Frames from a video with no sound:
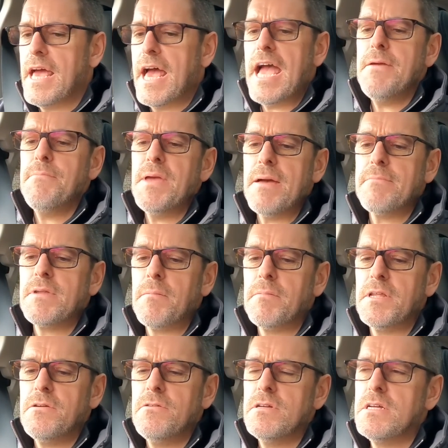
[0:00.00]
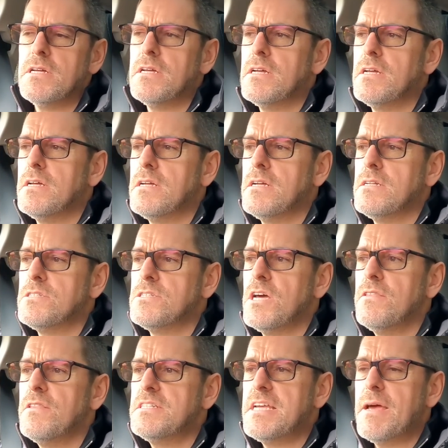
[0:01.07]
"Hey BMW,
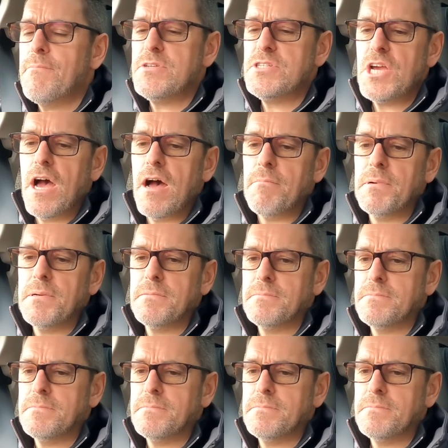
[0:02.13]
turn the temperature up."